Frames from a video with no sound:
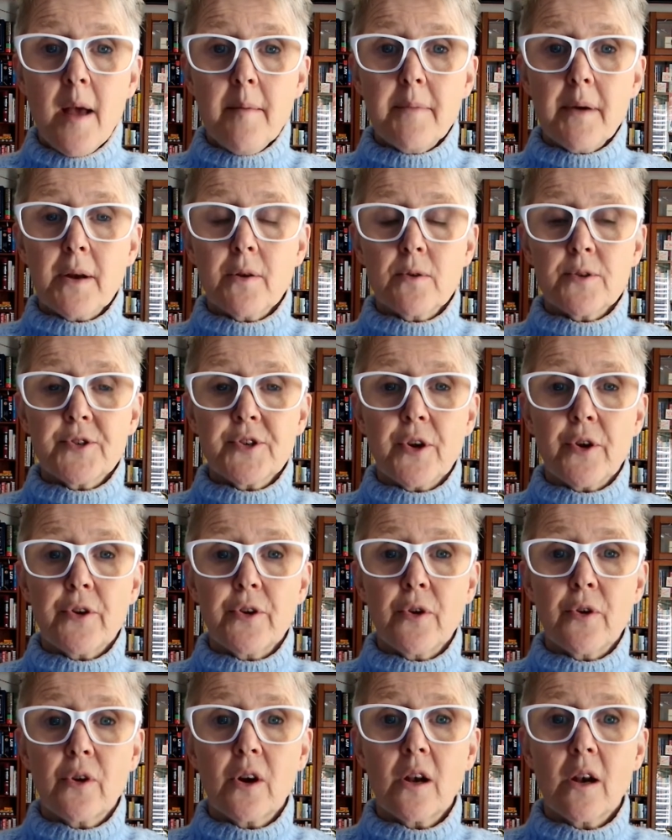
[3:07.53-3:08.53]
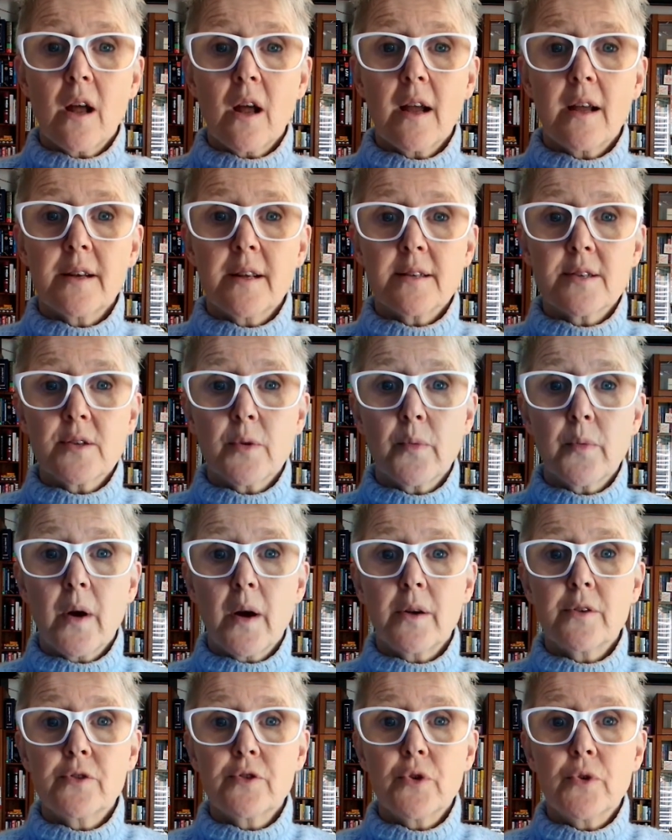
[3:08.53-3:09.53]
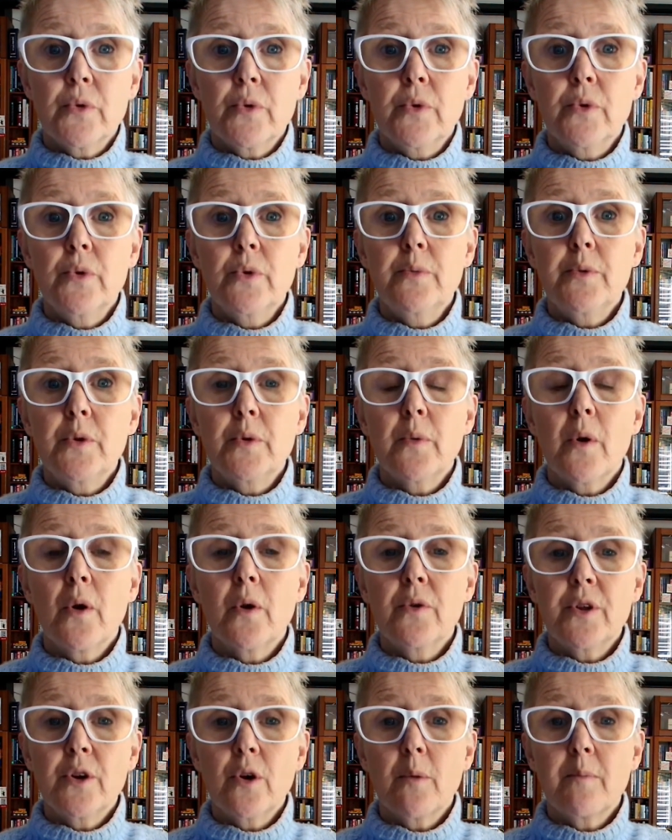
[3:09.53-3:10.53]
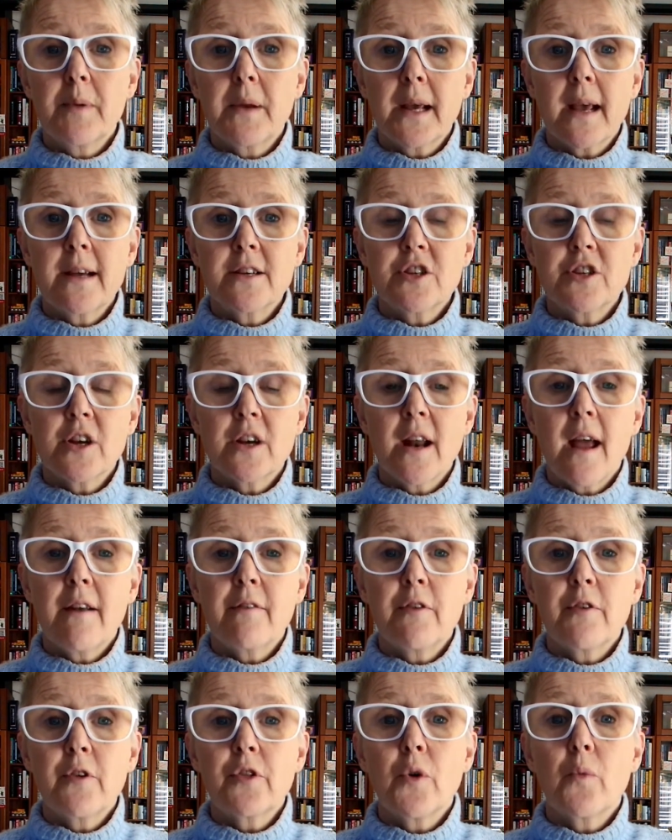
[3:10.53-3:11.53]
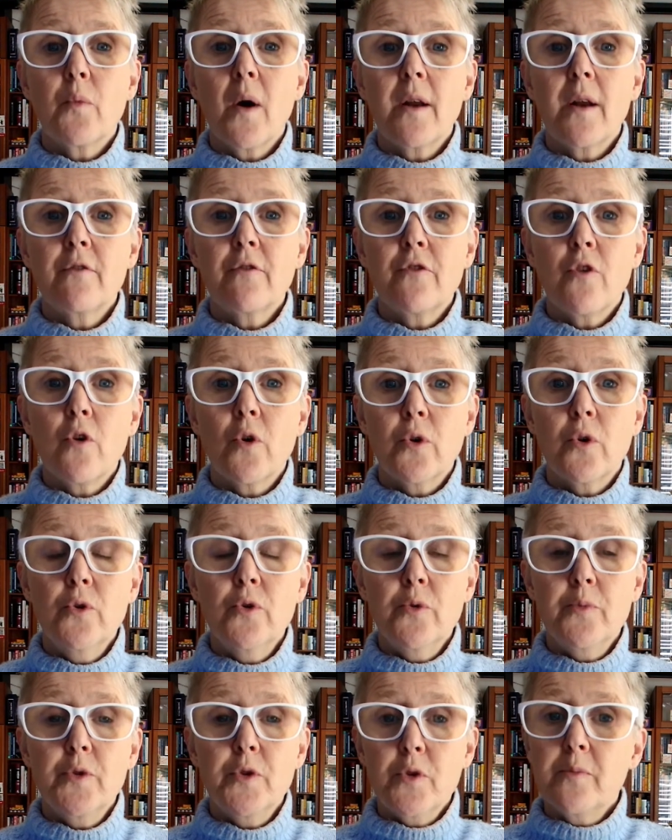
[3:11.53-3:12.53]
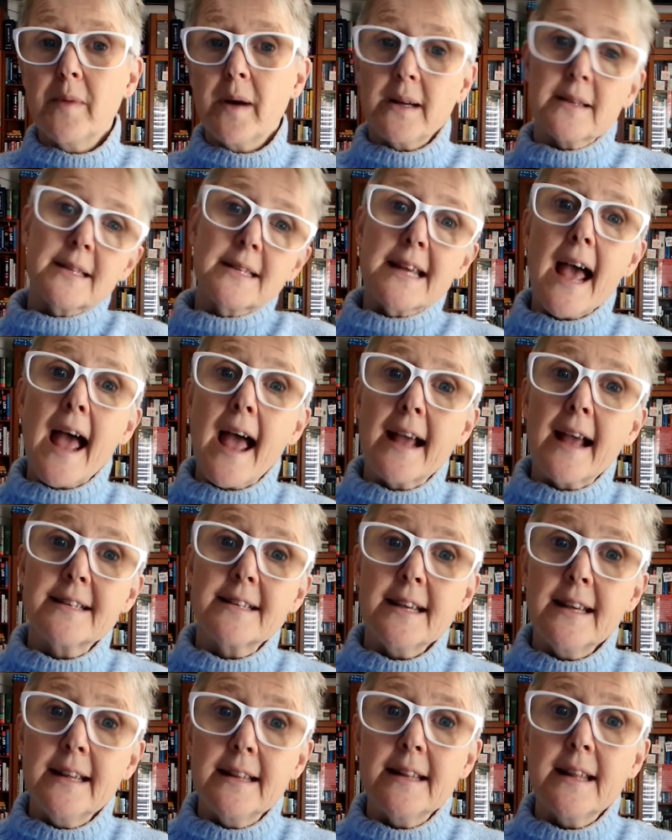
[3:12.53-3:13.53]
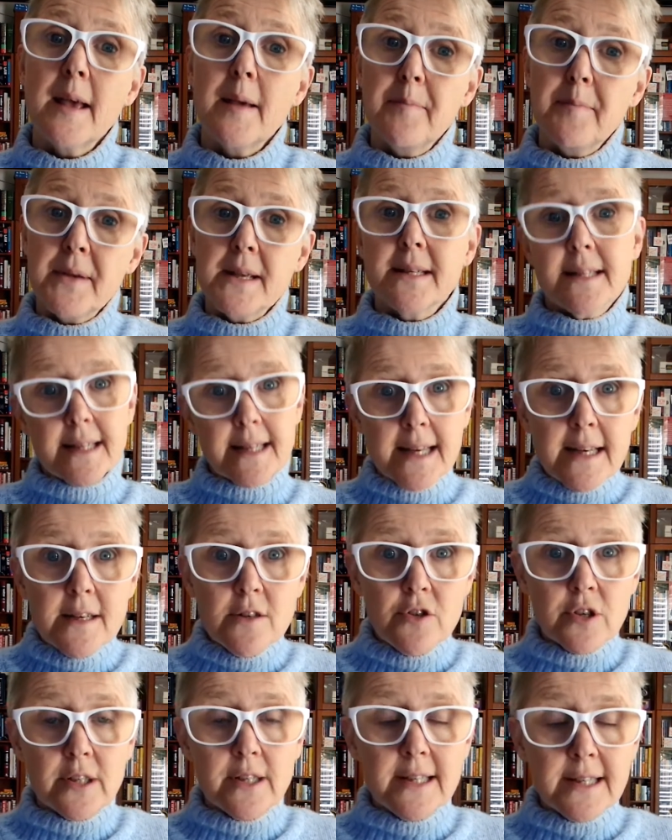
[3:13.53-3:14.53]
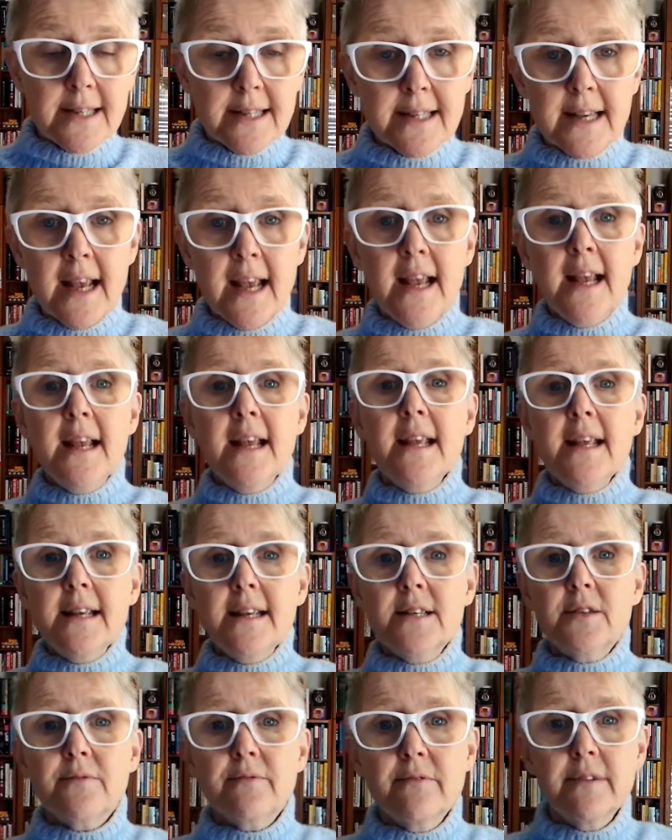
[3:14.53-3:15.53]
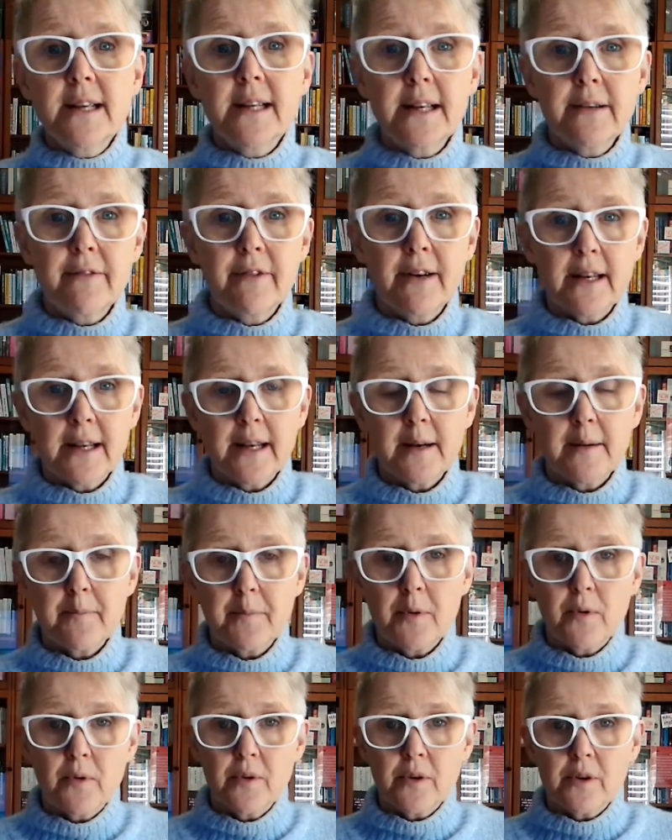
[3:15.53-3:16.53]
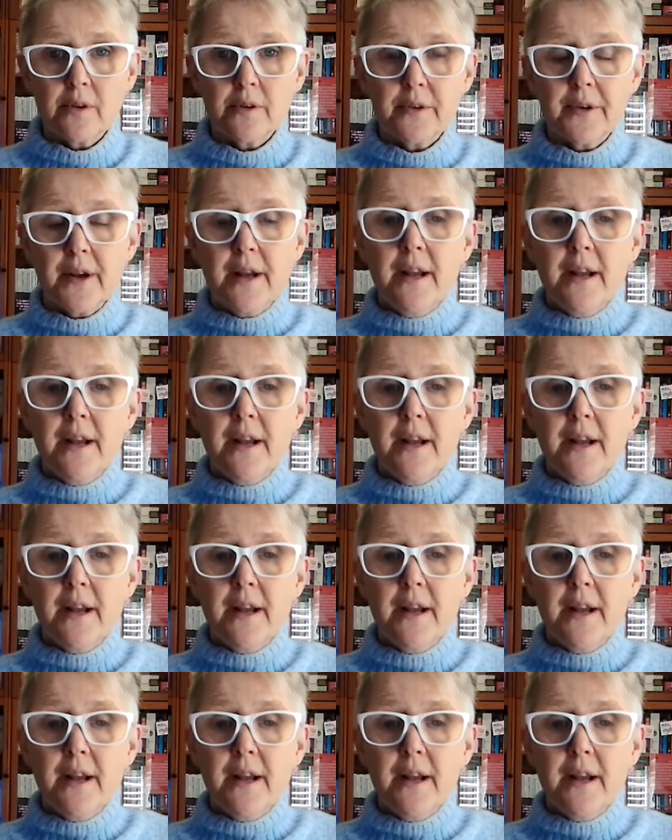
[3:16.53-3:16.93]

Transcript: but also your client as the one to whom you owe the obligation and the one for whom you must act in their best interest is really, really important.